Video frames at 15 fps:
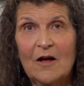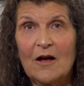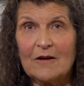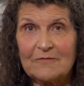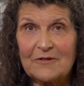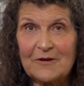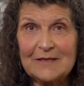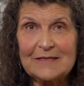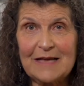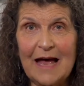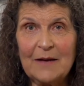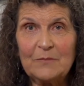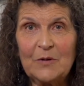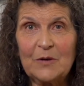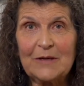For
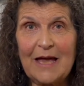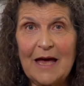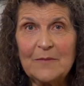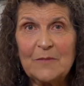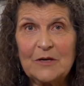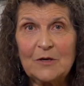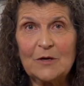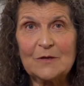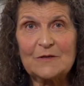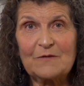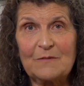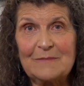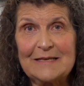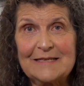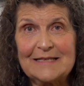example, chemicals
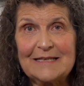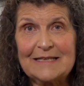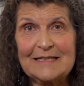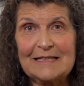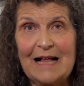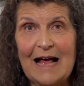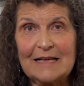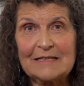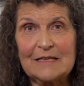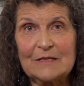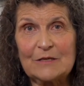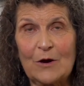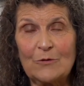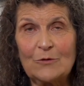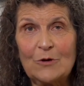from the 6
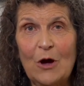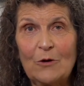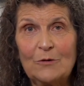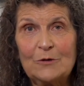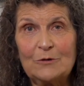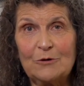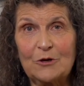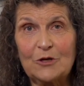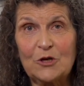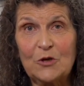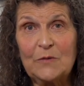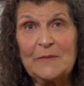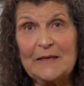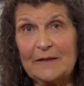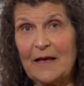classes are known to
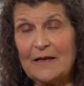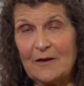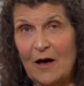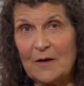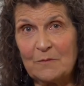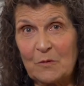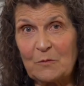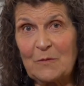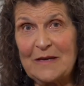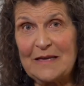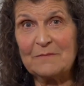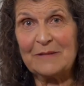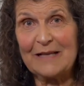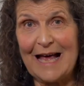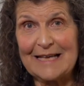accumulate on
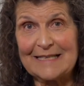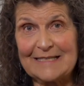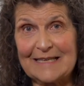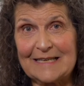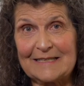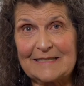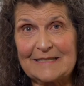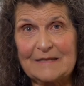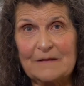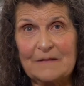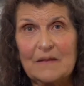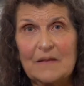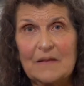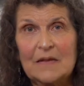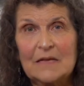marine plastics.
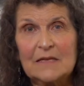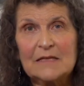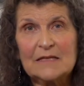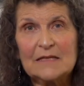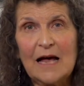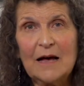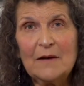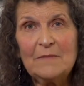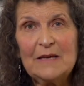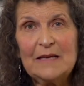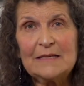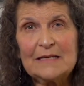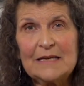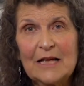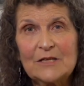Some
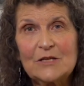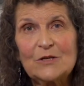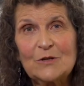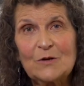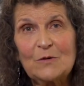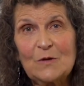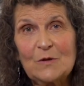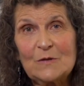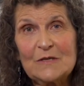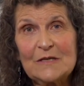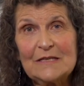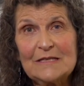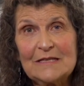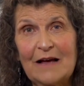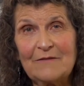intentional
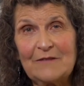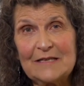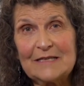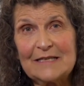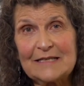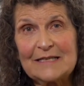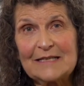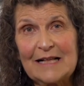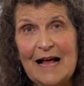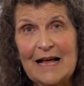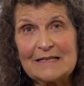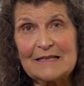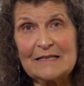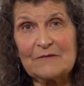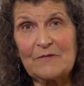uses of the 6
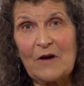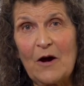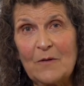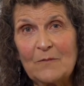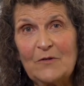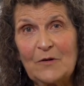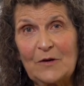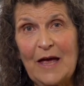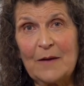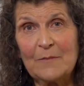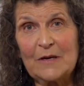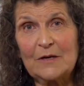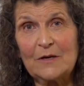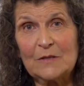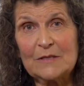classes of harmful
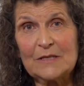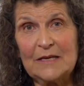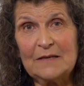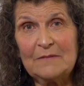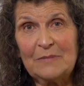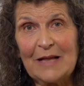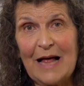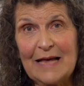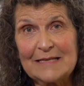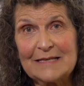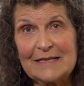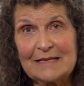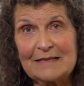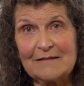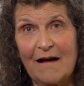chemicals in
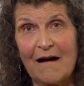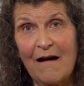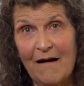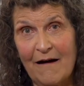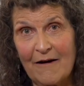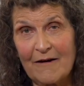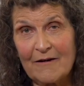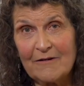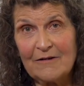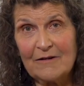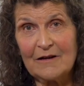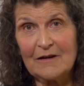plastics are